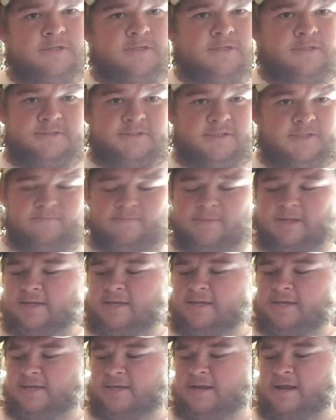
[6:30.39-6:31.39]
something
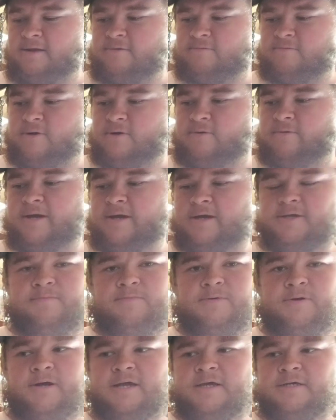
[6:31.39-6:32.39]
like that. I don't know how you
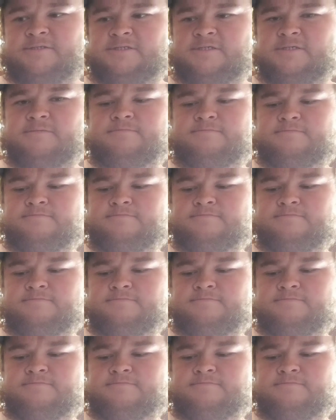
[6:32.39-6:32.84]
pronounce it.